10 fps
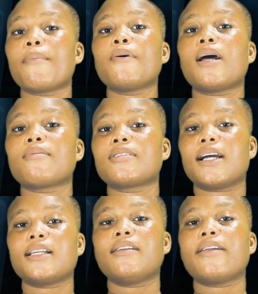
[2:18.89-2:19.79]
a build-up to
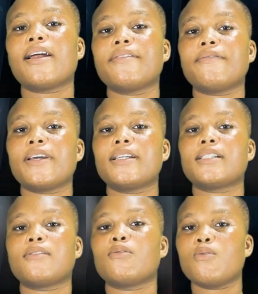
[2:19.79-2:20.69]
an alien
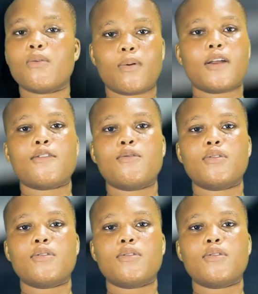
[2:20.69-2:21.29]
invasion? No one